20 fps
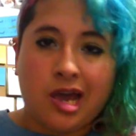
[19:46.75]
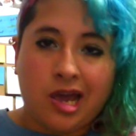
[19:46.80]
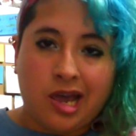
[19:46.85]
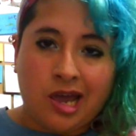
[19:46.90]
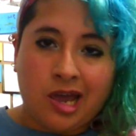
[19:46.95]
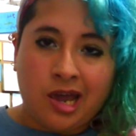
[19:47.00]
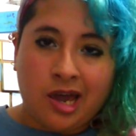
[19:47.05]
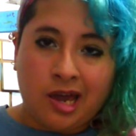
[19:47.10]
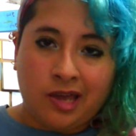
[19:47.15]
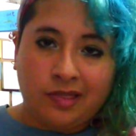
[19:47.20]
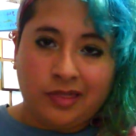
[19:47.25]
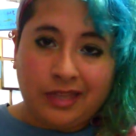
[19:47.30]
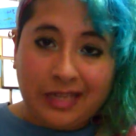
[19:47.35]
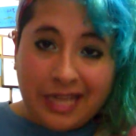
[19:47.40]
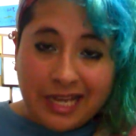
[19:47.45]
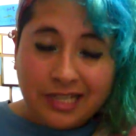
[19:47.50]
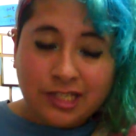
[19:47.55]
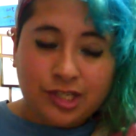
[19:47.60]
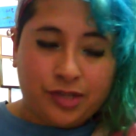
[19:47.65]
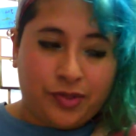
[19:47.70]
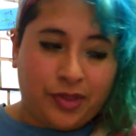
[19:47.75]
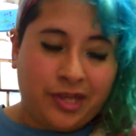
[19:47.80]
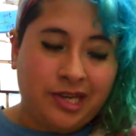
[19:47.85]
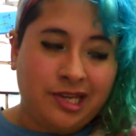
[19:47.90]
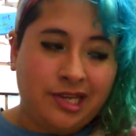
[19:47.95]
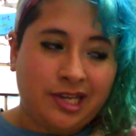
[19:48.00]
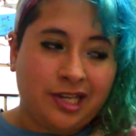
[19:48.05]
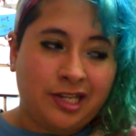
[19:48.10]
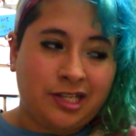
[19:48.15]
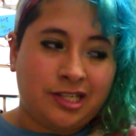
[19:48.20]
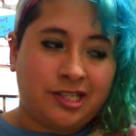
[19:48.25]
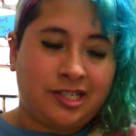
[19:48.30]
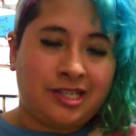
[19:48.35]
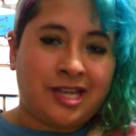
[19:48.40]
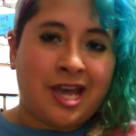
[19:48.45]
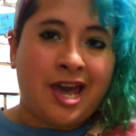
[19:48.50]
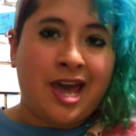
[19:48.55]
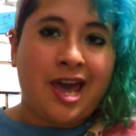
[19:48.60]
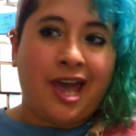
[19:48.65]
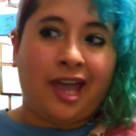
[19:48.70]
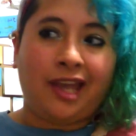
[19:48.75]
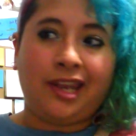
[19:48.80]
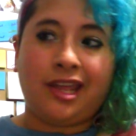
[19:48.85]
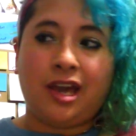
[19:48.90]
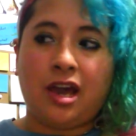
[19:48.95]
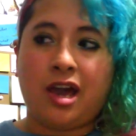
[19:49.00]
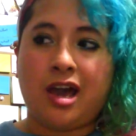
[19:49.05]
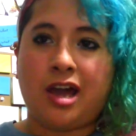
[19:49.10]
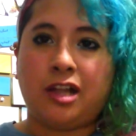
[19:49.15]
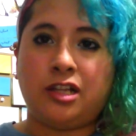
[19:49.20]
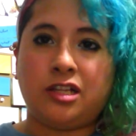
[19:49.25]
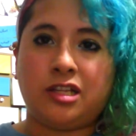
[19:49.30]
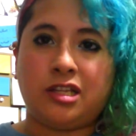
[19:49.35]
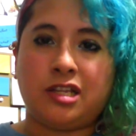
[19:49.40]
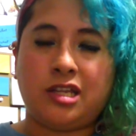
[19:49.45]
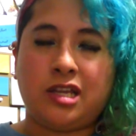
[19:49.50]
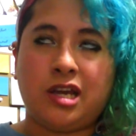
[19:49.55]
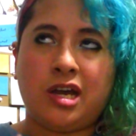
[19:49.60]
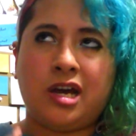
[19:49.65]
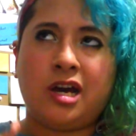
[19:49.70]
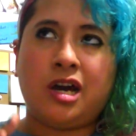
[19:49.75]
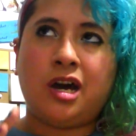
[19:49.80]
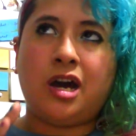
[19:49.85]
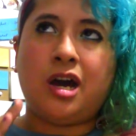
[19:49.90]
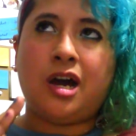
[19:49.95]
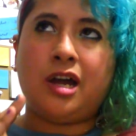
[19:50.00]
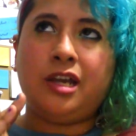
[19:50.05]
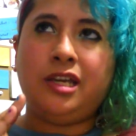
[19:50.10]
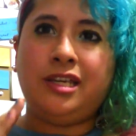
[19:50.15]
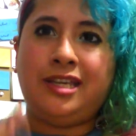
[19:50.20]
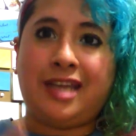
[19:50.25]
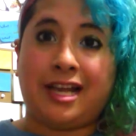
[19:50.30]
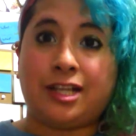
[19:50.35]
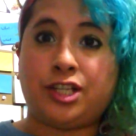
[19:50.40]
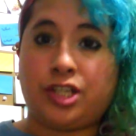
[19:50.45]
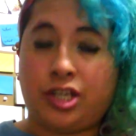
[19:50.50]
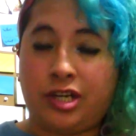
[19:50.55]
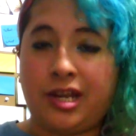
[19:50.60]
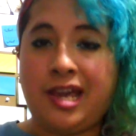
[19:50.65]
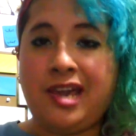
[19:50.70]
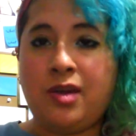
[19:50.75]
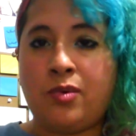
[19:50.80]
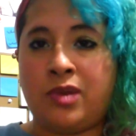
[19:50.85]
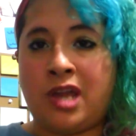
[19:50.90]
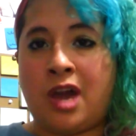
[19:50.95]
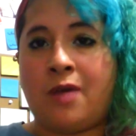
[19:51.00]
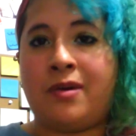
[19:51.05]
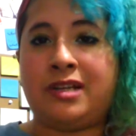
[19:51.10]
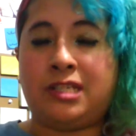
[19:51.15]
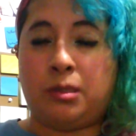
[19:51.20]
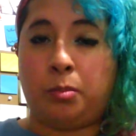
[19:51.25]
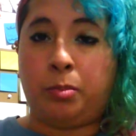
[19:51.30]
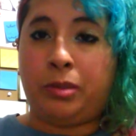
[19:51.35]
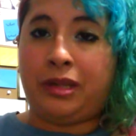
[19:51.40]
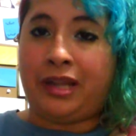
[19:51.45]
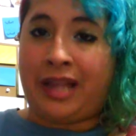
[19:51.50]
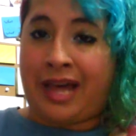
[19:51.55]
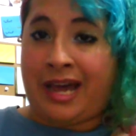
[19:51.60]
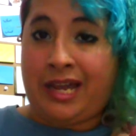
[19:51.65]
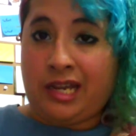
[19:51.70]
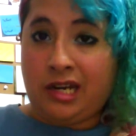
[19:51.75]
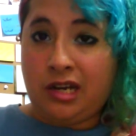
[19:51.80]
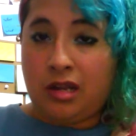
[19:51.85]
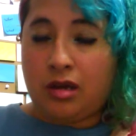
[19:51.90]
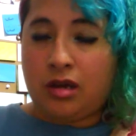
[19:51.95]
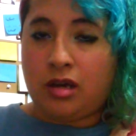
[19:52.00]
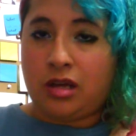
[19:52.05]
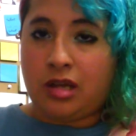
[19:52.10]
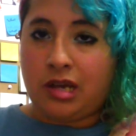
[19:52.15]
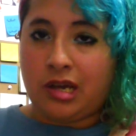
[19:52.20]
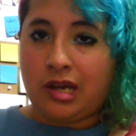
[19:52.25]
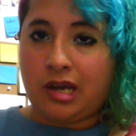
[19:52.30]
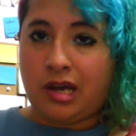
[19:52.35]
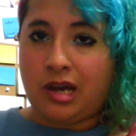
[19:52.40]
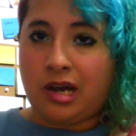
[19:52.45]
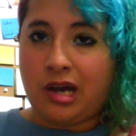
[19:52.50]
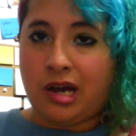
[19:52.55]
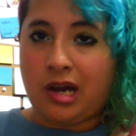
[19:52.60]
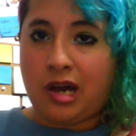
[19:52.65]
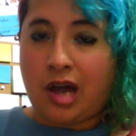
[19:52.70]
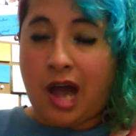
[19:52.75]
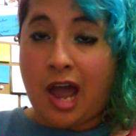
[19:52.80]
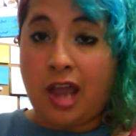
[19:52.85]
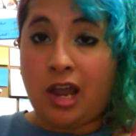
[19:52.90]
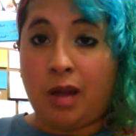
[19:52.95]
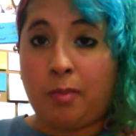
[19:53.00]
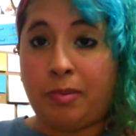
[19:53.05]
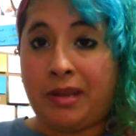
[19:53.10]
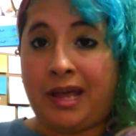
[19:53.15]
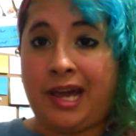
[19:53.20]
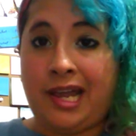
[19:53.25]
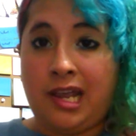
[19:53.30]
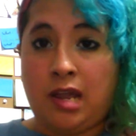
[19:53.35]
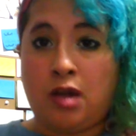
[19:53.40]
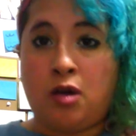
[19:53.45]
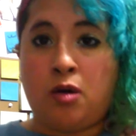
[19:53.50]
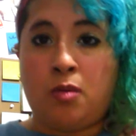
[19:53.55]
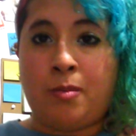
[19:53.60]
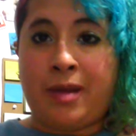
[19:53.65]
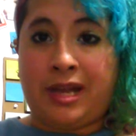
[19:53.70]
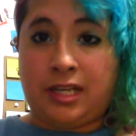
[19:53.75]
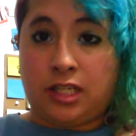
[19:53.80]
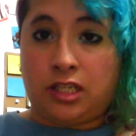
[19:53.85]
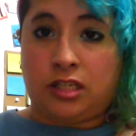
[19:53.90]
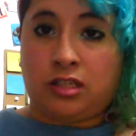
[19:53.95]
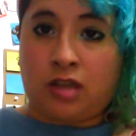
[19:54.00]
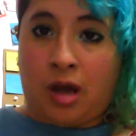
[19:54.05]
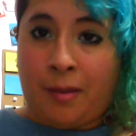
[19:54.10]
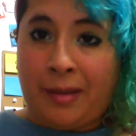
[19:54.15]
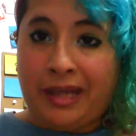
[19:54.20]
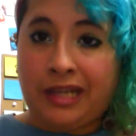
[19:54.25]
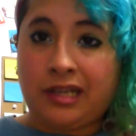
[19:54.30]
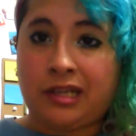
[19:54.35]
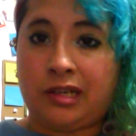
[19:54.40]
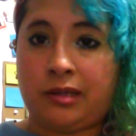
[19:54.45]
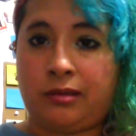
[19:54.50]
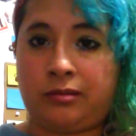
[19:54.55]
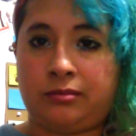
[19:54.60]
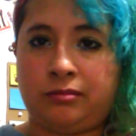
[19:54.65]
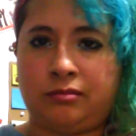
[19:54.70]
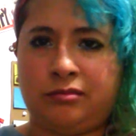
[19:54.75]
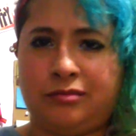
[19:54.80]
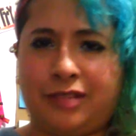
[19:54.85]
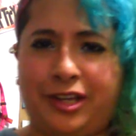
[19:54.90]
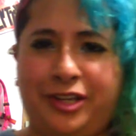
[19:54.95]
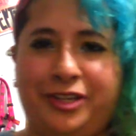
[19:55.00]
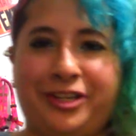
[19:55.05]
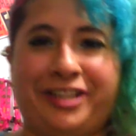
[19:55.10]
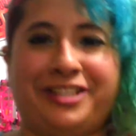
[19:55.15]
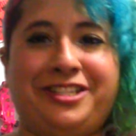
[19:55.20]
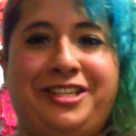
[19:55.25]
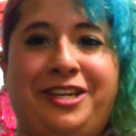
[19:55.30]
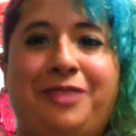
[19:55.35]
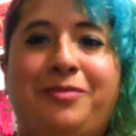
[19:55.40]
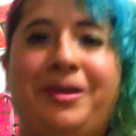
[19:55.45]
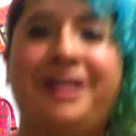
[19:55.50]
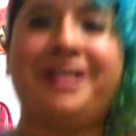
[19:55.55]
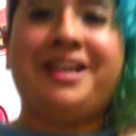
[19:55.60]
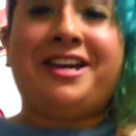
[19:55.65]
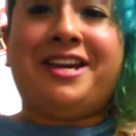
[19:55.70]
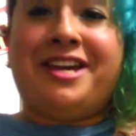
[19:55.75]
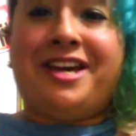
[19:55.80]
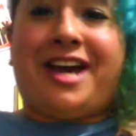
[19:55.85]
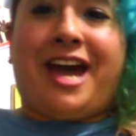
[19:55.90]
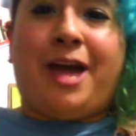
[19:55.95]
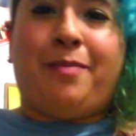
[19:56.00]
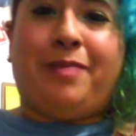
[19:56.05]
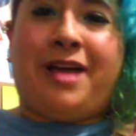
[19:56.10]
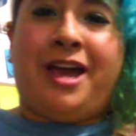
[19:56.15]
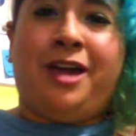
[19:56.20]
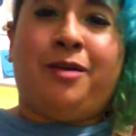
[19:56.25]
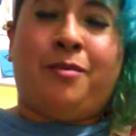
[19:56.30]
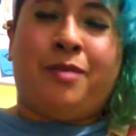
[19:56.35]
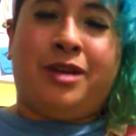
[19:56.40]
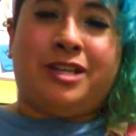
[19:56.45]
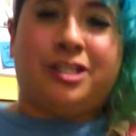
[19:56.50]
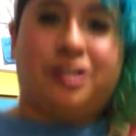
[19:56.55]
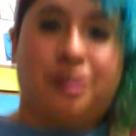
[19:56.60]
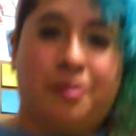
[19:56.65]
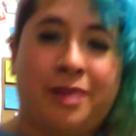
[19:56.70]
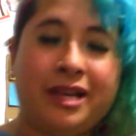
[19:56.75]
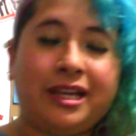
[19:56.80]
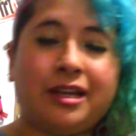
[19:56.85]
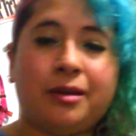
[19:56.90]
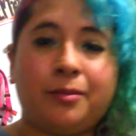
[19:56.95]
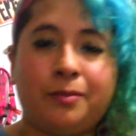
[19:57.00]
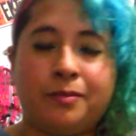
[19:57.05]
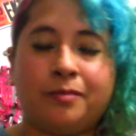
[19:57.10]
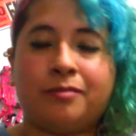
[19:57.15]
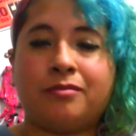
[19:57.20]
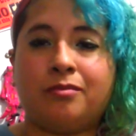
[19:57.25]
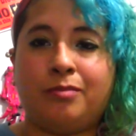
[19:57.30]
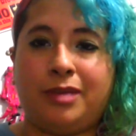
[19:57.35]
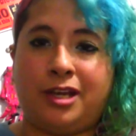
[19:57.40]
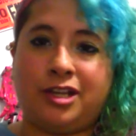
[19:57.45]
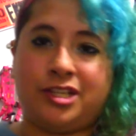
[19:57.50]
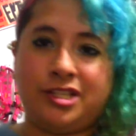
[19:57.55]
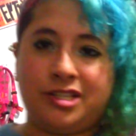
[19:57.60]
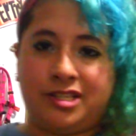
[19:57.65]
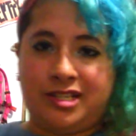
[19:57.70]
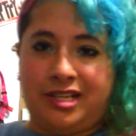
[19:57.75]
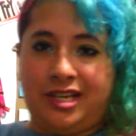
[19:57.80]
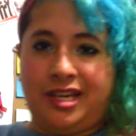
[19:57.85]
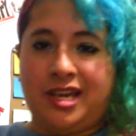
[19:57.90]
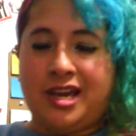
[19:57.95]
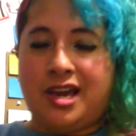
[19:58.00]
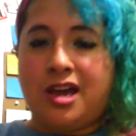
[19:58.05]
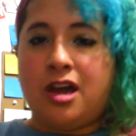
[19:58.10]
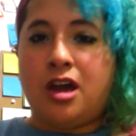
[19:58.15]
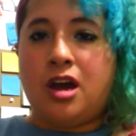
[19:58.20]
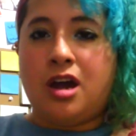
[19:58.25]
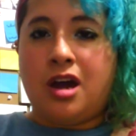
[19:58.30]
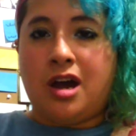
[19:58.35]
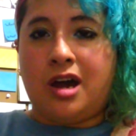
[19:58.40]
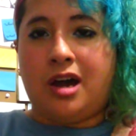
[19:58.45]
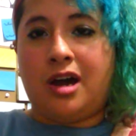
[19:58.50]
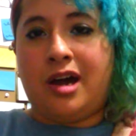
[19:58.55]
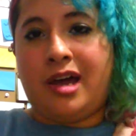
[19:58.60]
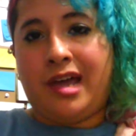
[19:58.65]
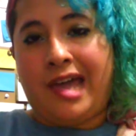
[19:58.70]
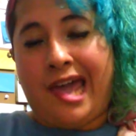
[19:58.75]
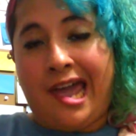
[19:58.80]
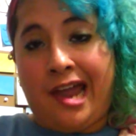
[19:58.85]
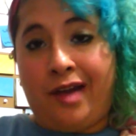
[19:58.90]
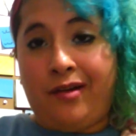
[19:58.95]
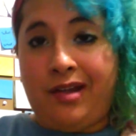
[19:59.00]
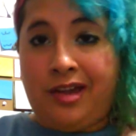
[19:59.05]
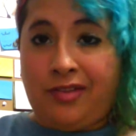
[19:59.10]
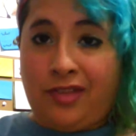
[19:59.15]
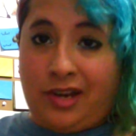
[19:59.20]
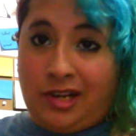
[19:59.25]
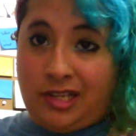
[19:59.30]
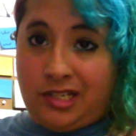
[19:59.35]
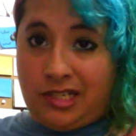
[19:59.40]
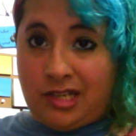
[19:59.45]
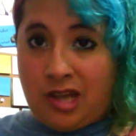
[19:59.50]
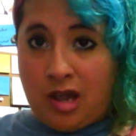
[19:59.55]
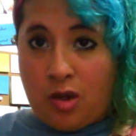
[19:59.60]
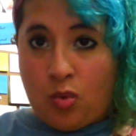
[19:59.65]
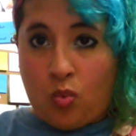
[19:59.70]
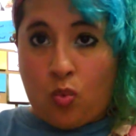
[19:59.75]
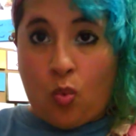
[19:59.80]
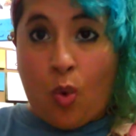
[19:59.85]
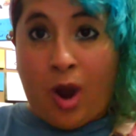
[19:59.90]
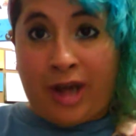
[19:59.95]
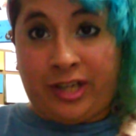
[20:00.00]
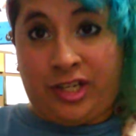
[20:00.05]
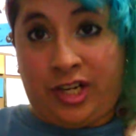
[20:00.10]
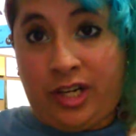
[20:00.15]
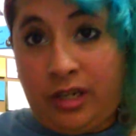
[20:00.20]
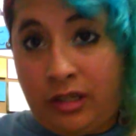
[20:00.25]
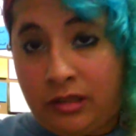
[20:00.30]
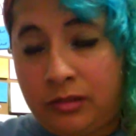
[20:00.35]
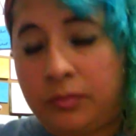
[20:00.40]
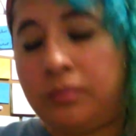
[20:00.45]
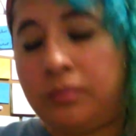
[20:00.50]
And the last thing is that yesterday when I was applying, I apply on my stomach. You can see it, but I apply on my stomach because it's the area that is wider.